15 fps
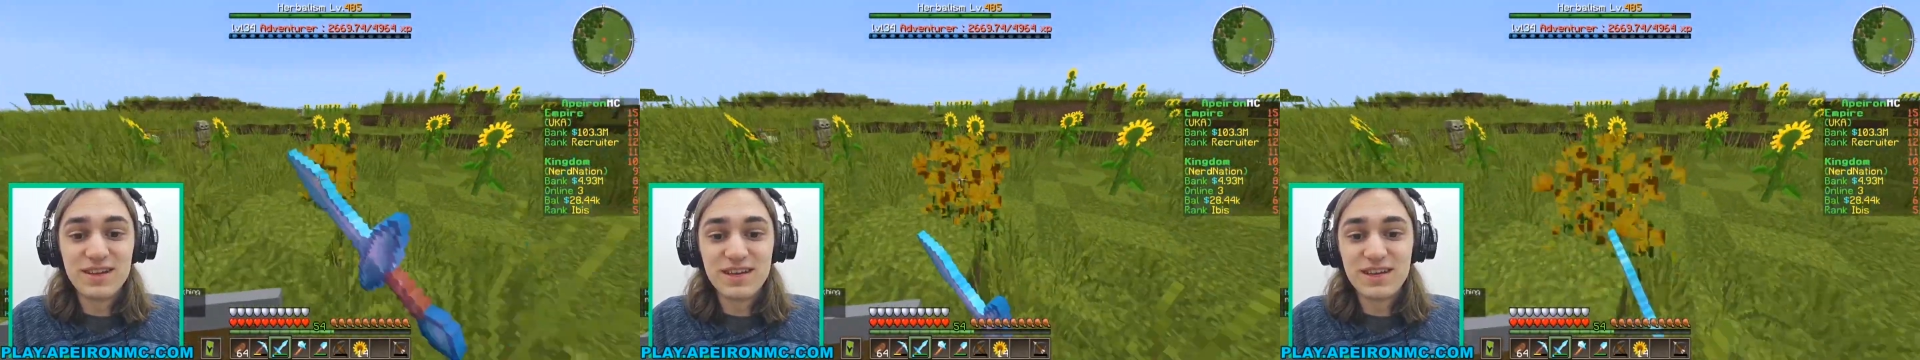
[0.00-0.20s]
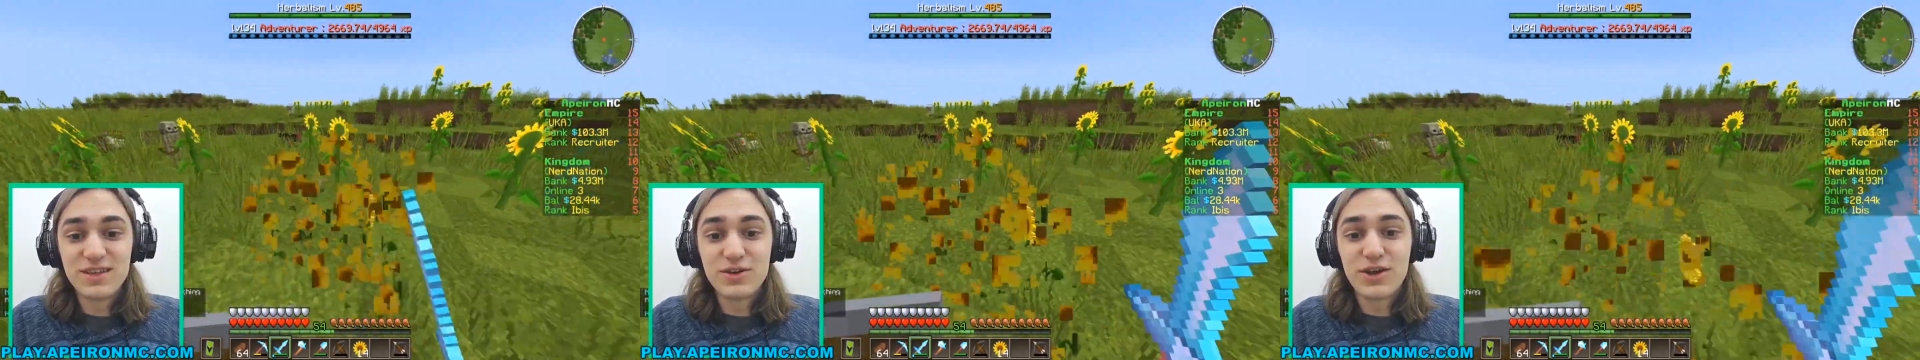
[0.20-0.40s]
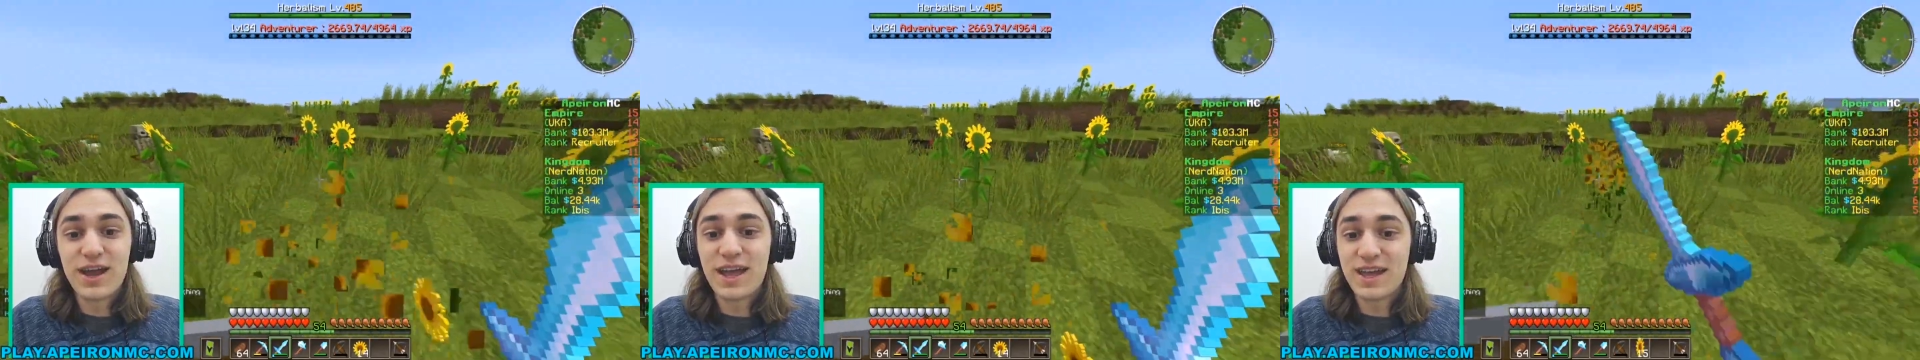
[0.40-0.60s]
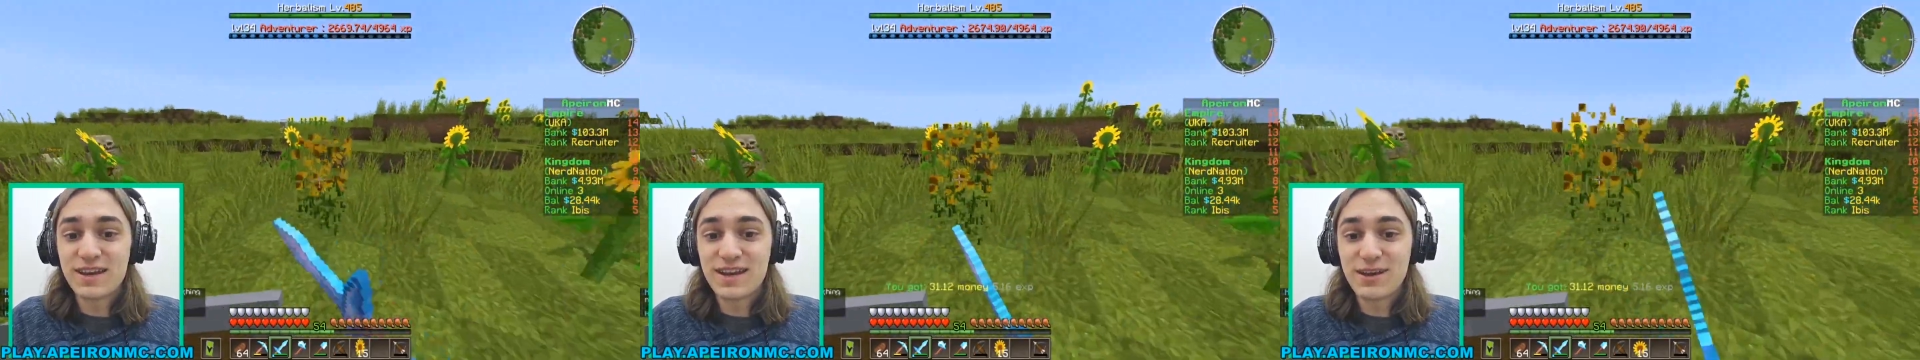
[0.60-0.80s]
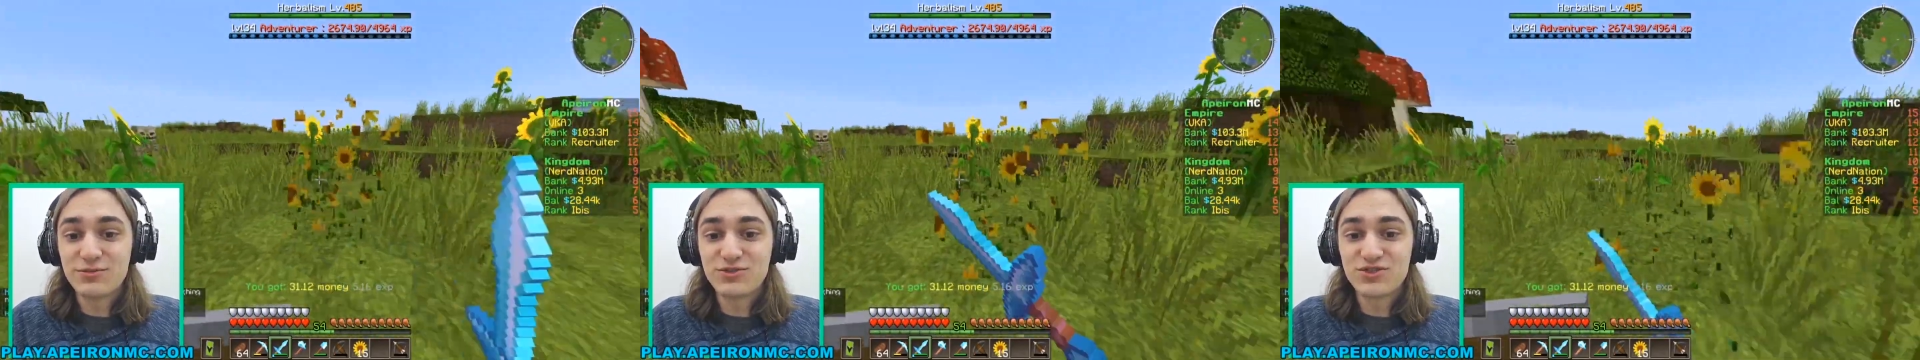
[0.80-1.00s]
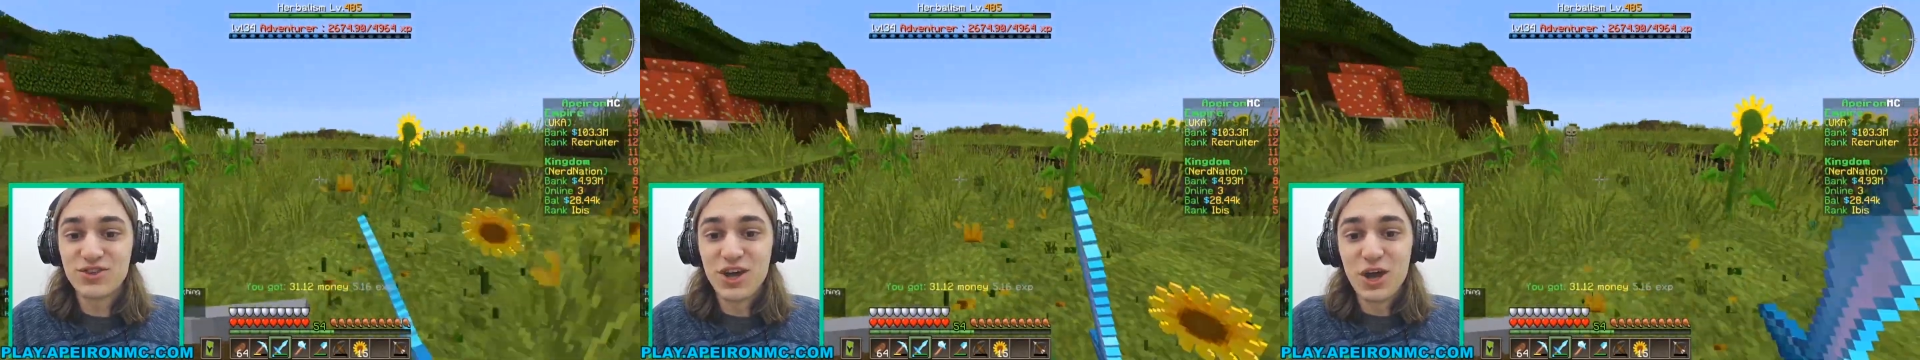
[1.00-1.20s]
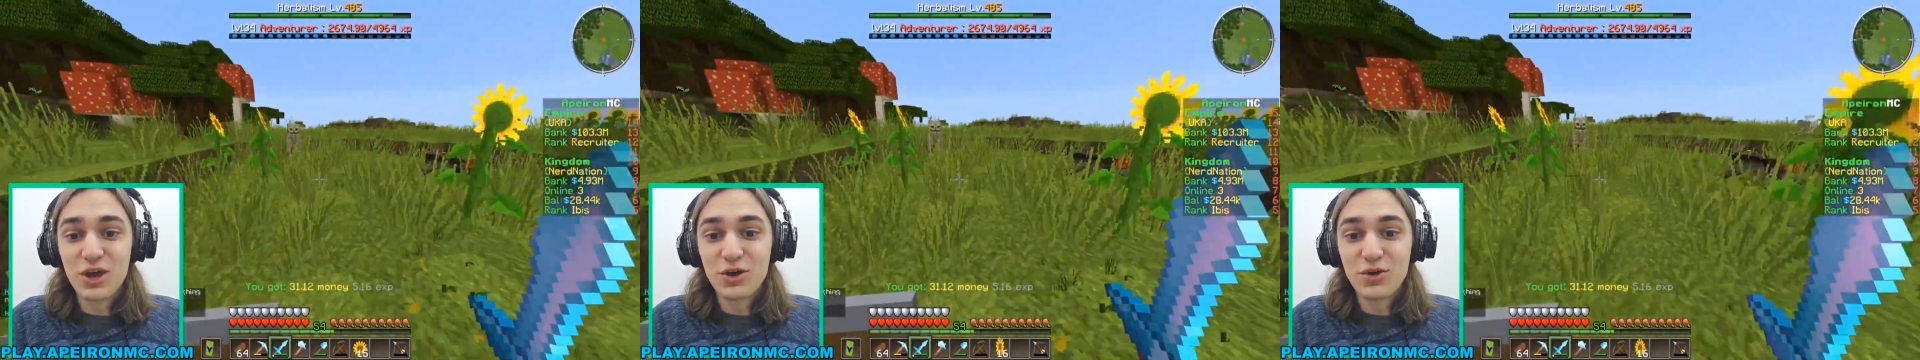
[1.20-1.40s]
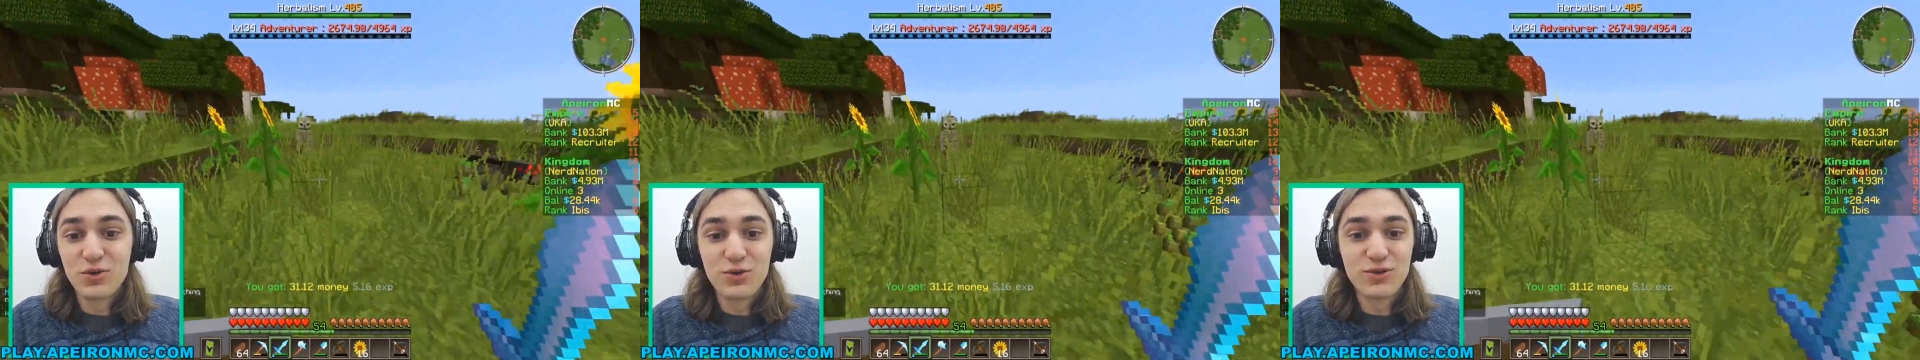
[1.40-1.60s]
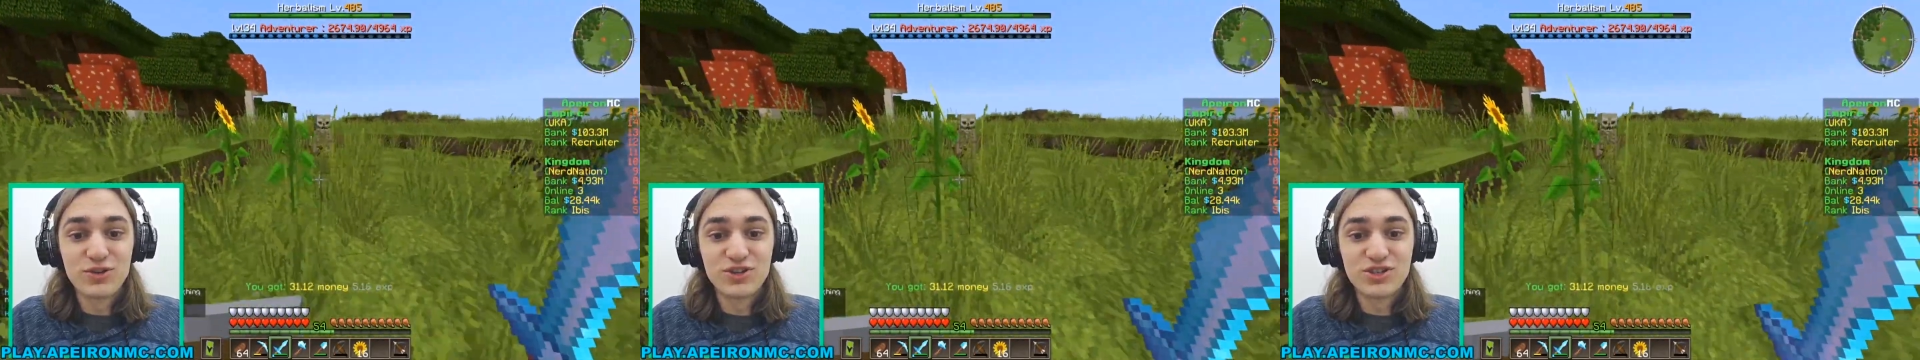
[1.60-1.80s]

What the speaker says: either handouts or